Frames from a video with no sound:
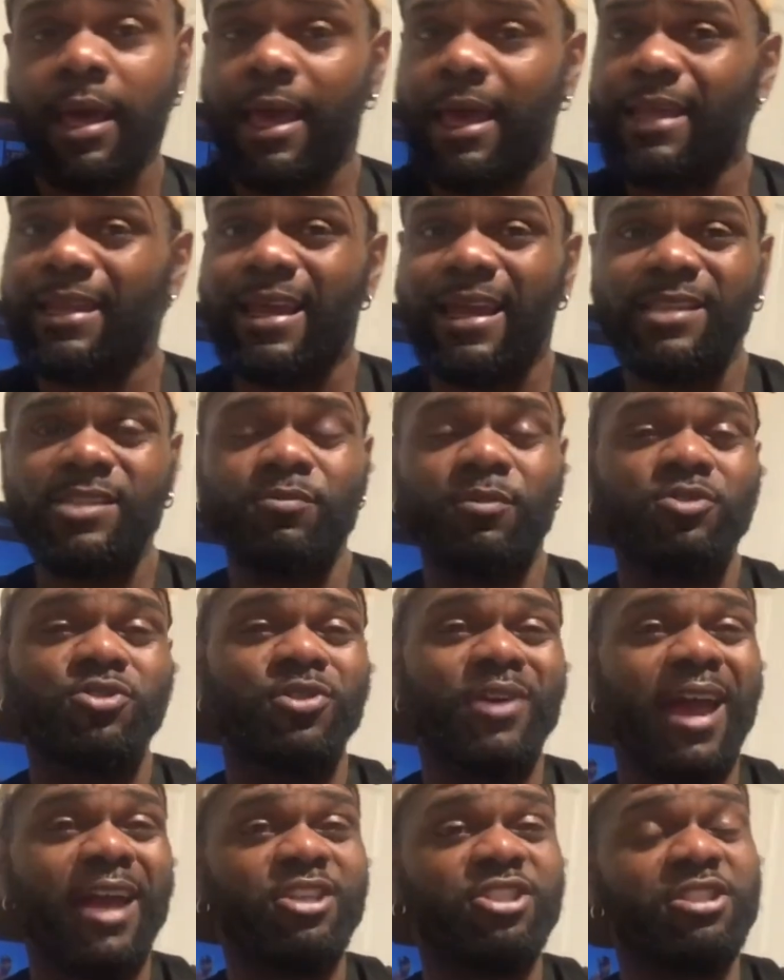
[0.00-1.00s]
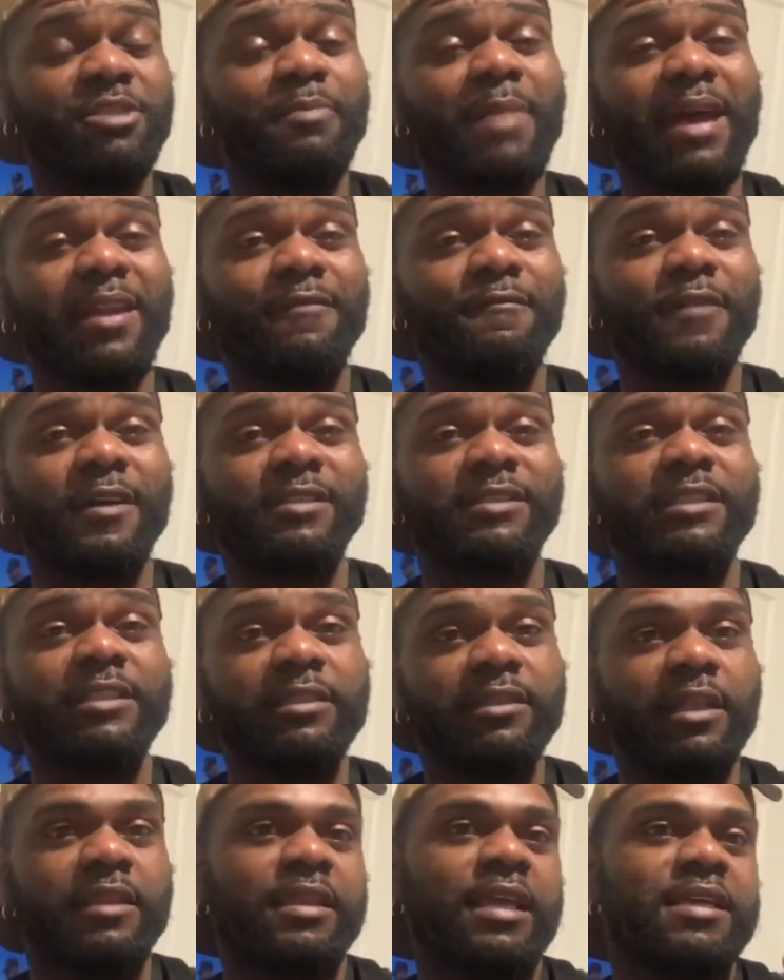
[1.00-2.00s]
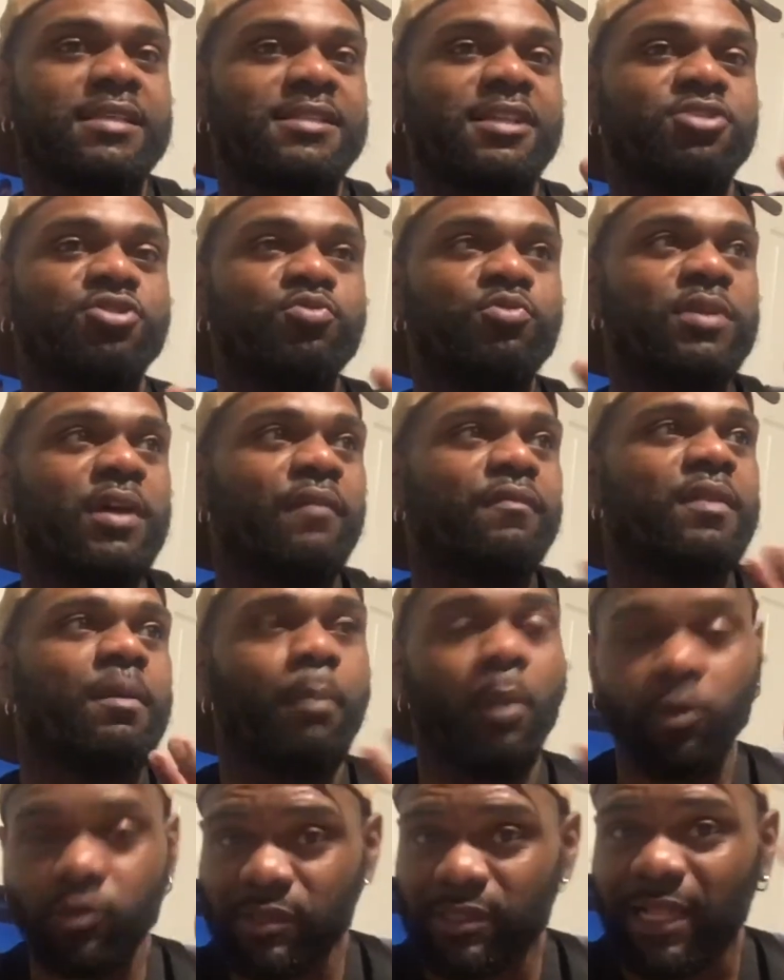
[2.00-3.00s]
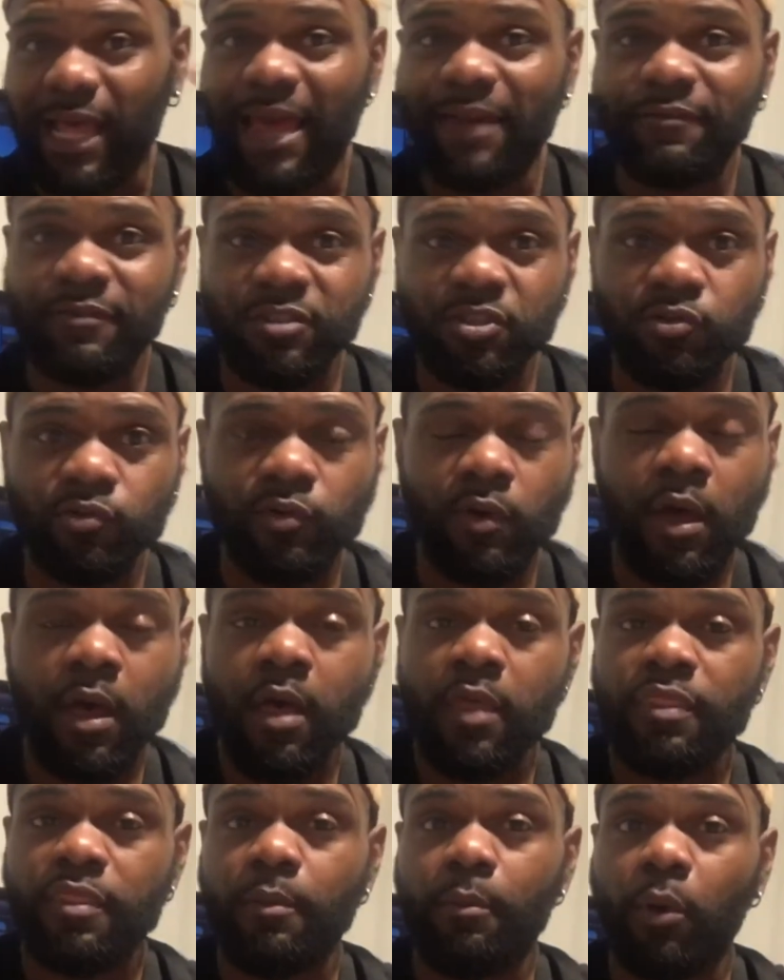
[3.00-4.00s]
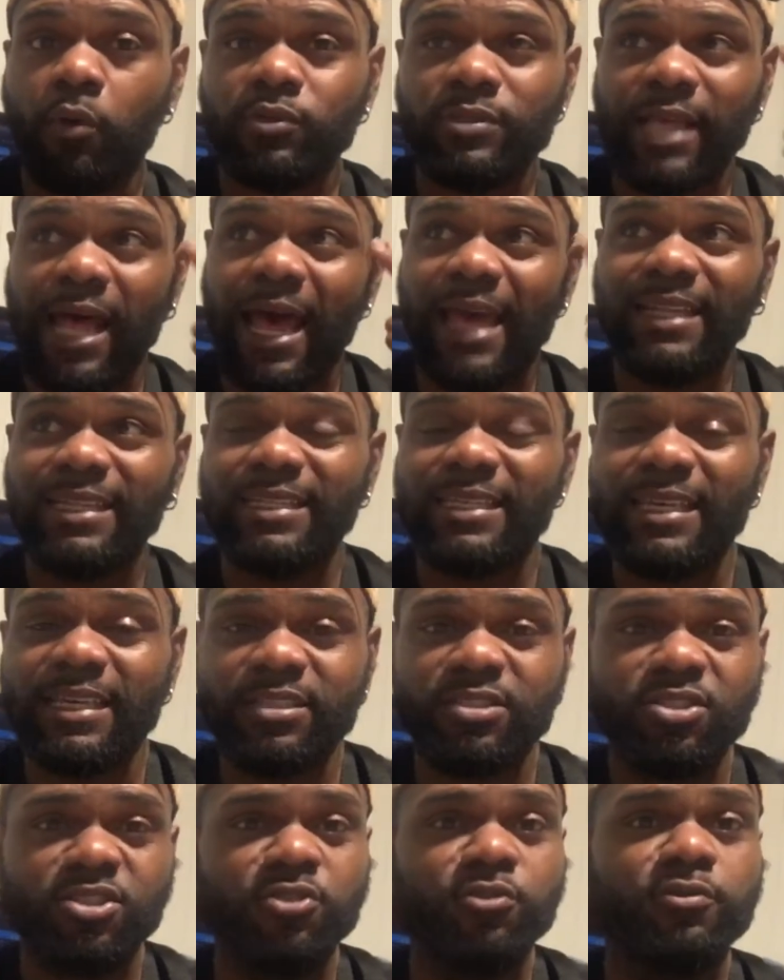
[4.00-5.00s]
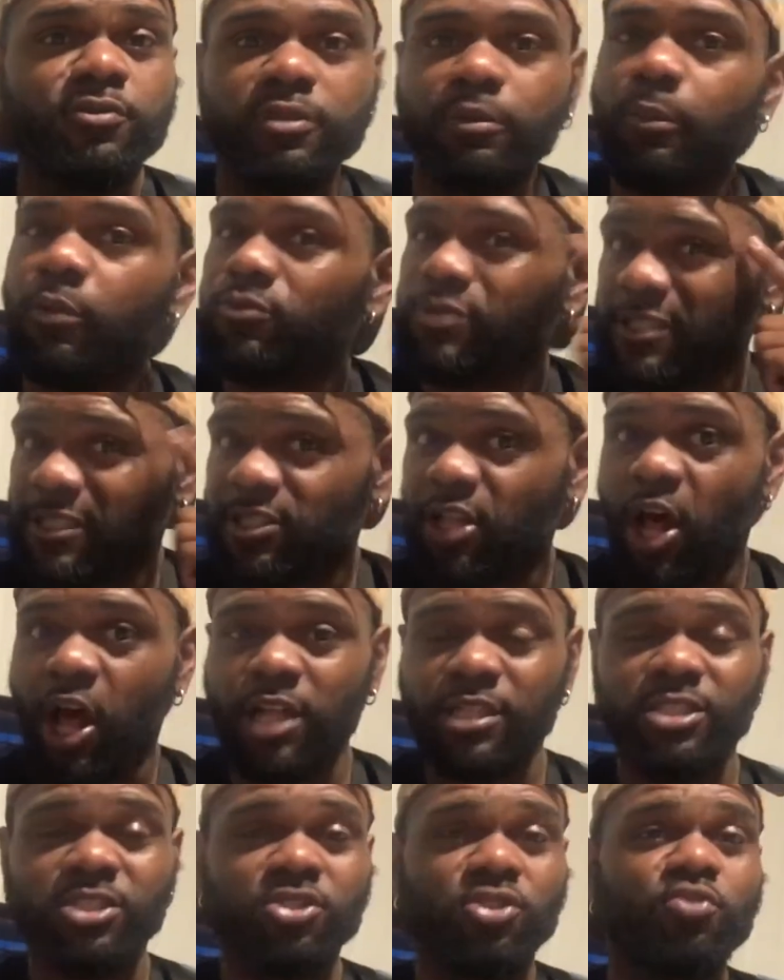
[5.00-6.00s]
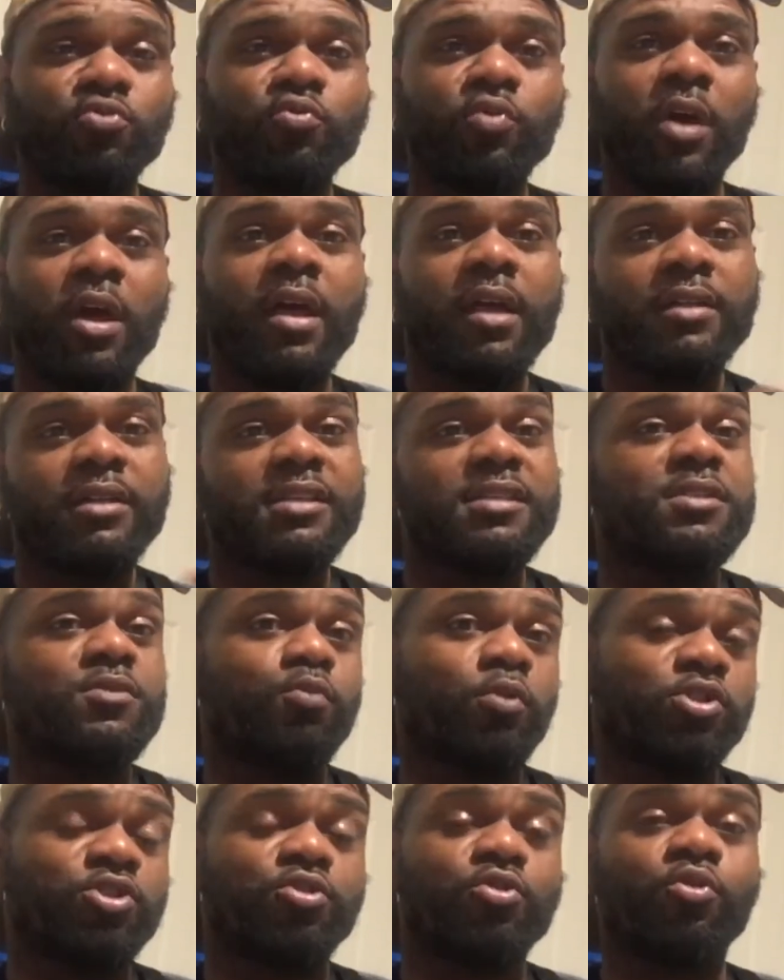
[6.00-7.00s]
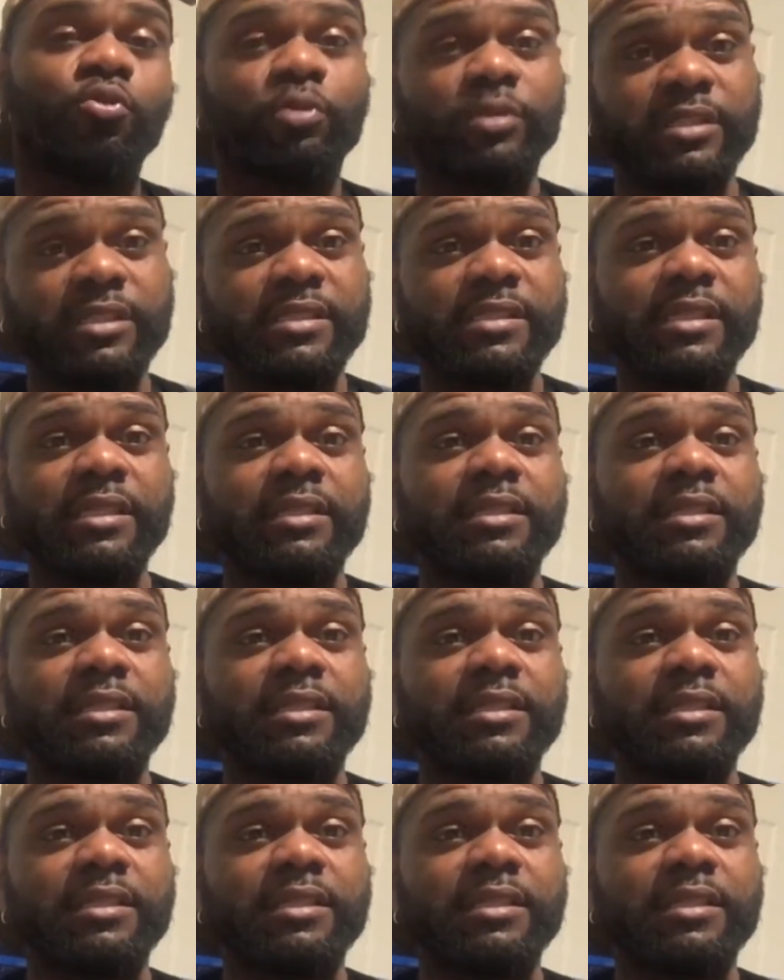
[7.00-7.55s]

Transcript: and that is what you're actually manifesting. The things that you give the most life to, the most ideas to, the most thoughts to, this is what you're going to see.